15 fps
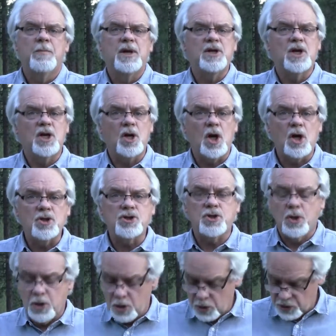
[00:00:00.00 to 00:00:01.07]
but you can
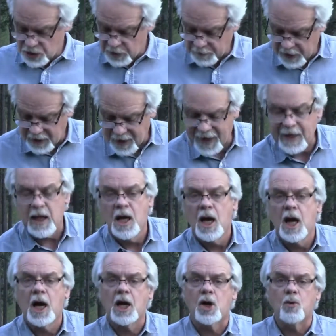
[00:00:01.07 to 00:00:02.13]
also use something like
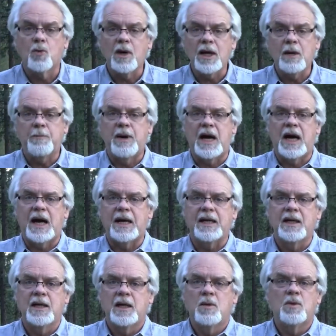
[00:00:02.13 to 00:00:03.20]
a gorilla
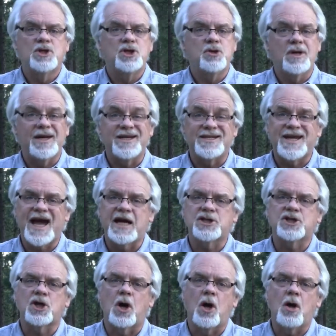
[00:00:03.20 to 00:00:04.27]
pod, which you can
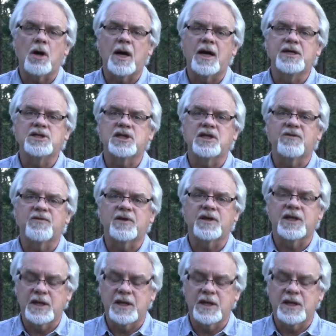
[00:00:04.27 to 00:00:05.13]
attach to all kinds of different